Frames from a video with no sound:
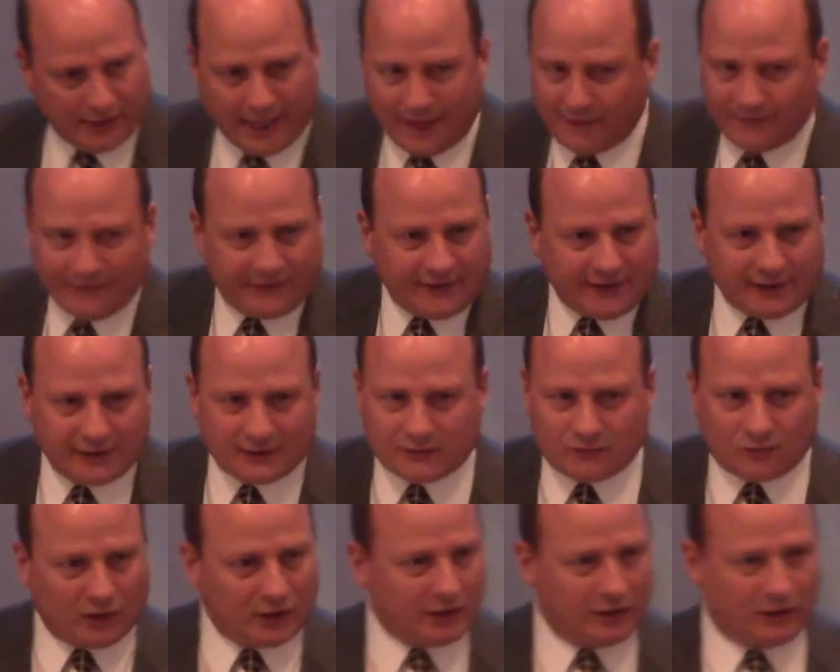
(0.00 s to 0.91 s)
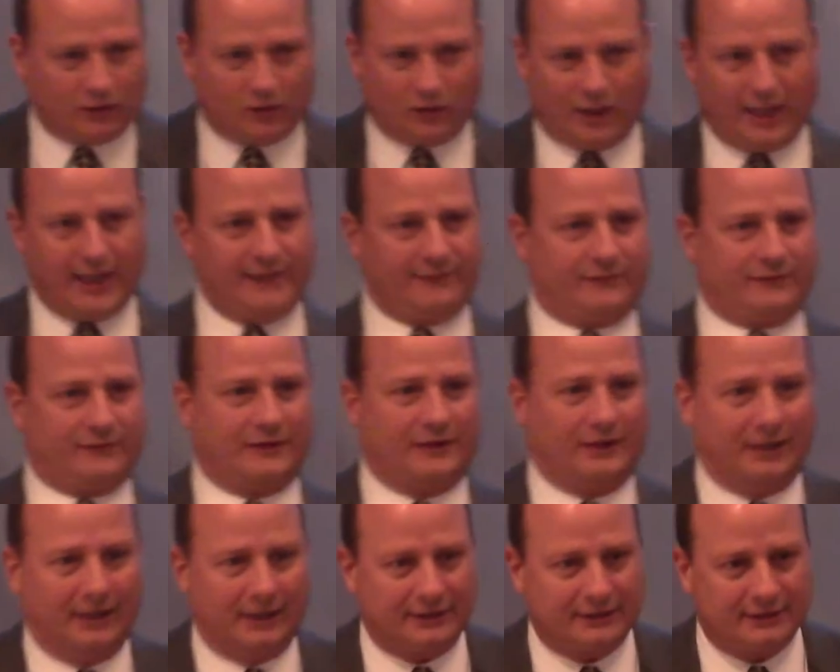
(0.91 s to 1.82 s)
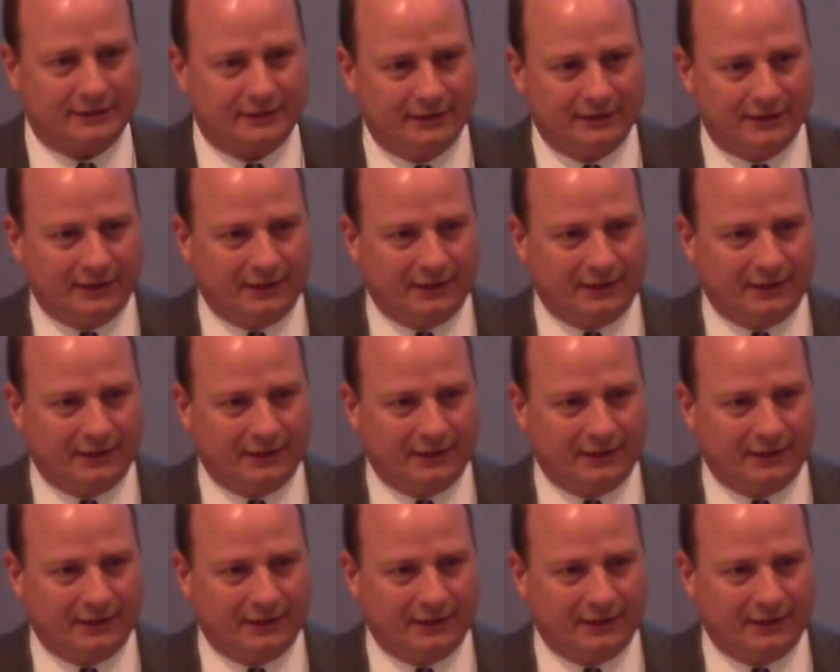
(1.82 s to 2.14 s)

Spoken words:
everything's working great for us.